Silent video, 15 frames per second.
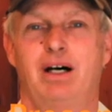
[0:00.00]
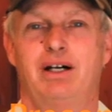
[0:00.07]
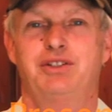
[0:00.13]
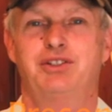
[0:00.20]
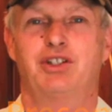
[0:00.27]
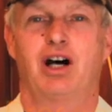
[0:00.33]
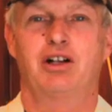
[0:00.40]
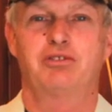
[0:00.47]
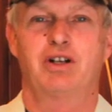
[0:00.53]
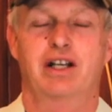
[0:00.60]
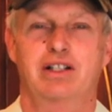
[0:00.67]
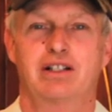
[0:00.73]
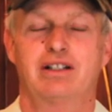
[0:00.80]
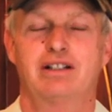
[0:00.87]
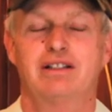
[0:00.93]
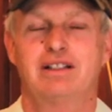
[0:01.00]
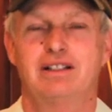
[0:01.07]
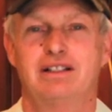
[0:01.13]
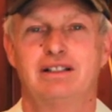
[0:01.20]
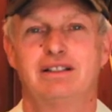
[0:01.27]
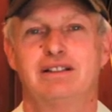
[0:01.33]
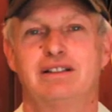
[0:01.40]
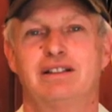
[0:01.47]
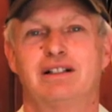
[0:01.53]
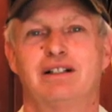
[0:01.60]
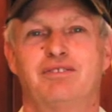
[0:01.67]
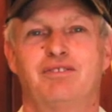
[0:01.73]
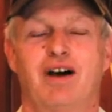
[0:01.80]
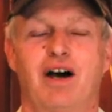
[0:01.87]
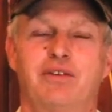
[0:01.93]
John Reckner,
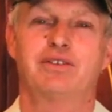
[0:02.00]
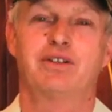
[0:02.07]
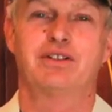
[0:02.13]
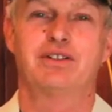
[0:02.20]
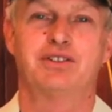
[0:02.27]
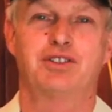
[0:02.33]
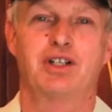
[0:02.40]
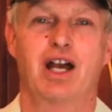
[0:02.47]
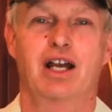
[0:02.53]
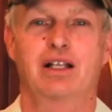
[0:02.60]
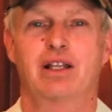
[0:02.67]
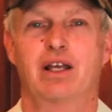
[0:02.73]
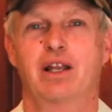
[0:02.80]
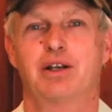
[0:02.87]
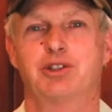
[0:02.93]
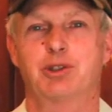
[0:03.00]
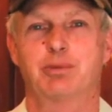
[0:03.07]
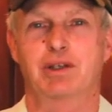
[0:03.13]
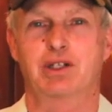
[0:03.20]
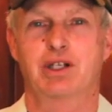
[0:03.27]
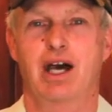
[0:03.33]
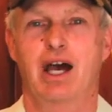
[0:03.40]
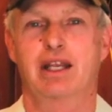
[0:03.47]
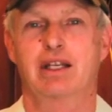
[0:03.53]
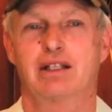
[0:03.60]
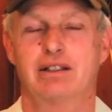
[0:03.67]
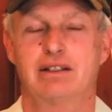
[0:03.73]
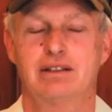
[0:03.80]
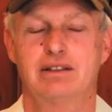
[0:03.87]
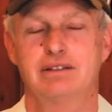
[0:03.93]
the founder of the Jack-O-Lantern
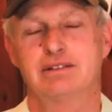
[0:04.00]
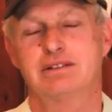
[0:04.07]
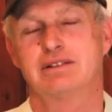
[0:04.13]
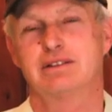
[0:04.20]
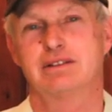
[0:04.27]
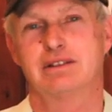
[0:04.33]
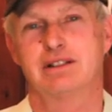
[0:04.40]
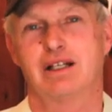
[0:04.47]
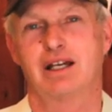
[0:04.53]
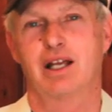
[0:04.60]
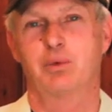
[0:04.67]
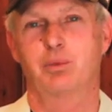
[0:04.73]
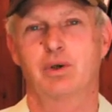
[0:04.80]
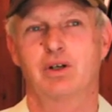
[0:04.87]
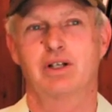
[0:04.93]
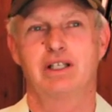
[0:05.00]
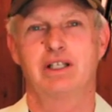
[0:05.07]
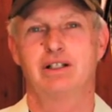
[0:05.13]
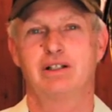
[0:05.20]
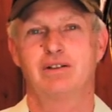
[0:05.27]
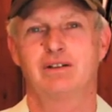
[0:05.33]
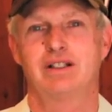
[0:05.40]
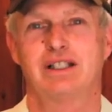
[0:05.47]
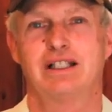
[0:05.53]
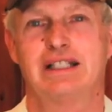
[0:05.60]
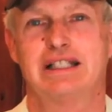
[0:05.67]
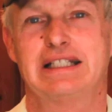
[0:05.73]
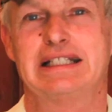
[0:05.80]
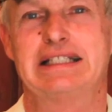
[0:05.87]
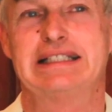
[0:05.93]
Spectacular, and we're here in
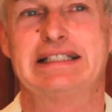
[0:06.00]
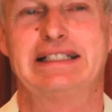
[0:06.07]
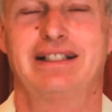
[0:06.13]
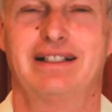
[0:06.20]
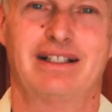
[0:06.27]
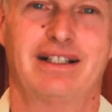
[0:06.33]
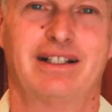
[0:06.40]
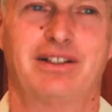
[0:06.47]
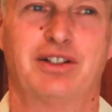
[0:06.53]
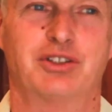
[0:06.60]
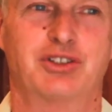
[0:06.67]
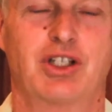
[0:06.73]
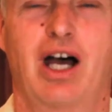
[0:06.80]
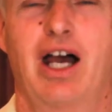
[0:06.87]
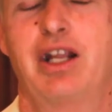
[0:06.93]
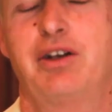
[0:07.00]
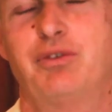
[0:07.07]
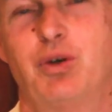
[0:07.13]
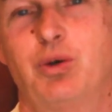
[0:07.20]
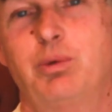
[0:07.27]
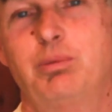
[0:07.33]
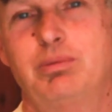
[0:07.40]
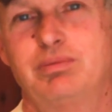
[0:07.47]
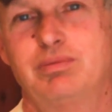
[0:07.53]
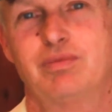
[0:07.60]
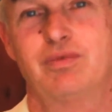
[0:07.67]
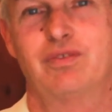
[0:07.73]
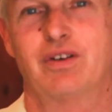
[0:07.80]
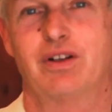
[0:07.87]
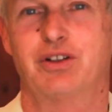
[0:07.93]
the design room
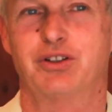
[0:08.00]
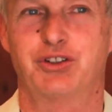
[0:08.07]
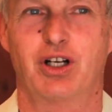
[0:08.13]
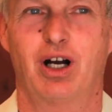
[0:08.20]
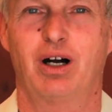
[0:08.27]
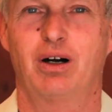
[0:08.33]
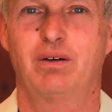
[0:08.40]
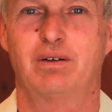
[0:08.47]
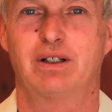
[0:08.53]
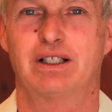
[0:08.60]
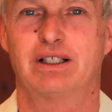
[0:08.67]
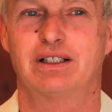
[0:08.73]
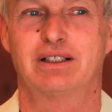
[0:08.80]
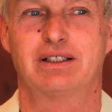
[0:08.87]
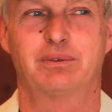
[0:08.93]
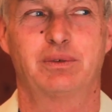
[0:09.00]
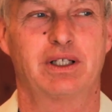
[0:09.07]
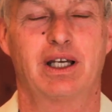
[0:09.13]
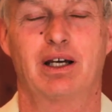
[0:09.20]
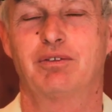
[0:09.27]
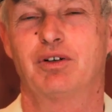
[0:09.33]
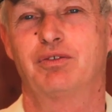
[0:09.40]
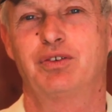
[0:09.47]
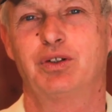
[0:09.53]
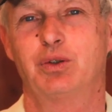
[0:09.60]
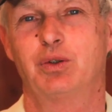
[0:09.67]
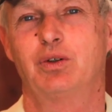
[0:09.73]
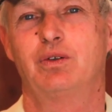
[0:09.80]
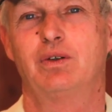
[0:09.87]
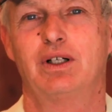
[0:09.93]
for the show, and we have a
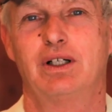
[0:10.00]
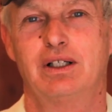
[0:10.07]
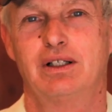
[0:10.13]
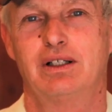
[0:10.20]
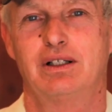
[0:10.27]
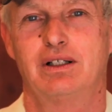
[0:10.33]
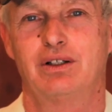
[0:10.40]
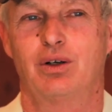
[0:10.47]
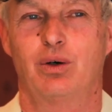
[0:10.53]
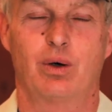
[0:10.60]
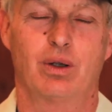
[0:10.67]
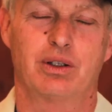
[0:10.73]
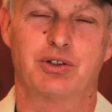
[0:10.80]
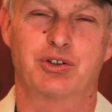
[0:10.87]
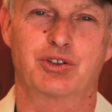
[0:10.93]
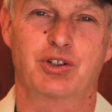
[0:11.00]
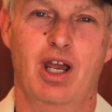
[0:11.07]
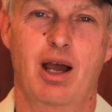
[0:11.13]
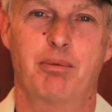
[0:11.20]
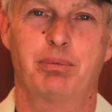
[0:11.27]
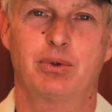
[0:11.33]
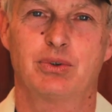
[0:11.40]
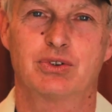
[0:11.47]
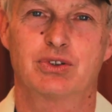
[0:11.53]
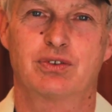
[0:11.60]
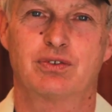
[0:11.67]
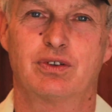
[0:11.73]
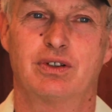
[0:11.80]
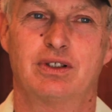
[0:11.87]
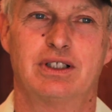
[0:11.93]
few early samples
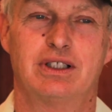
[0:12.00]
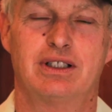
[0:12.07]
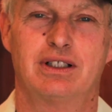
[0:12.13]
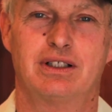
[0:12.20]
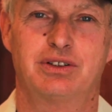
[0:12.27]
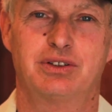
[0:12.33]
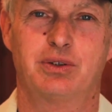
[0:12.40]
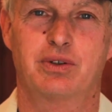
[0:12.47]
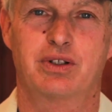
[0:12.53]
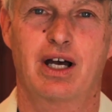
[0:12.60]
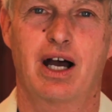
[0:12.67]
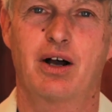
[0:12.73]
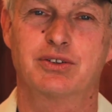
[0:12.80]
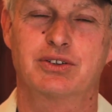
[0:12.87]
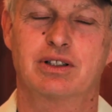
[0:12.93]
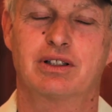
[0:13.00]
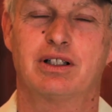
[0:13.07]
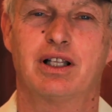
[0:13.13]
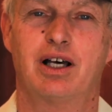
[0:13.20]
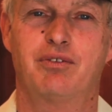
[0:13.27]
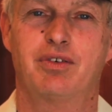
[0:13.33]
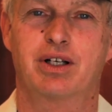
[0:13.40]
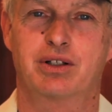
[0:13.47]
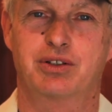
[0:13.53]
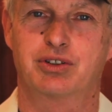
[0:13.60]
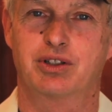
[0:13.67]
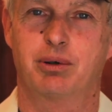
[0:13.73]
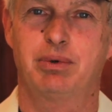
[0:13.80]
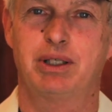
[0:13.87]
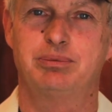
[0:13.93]
for the 2011
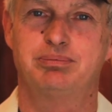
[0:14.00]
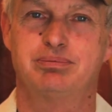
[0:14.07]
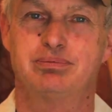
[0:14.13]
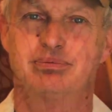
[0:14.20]
exhibit.